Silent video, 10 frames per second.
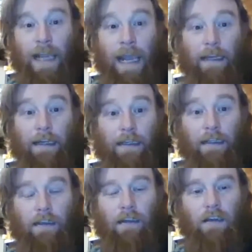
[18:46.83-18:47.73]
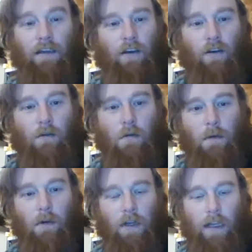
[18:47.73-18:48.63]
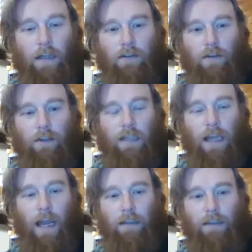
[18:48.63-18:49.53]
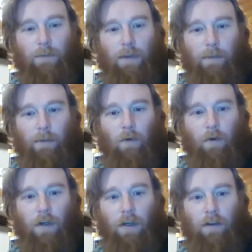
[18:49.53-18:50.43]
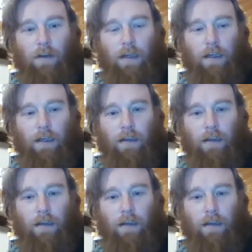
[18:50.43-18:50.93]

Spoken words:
lady. You don't remember? Okay, so the cactus people were in the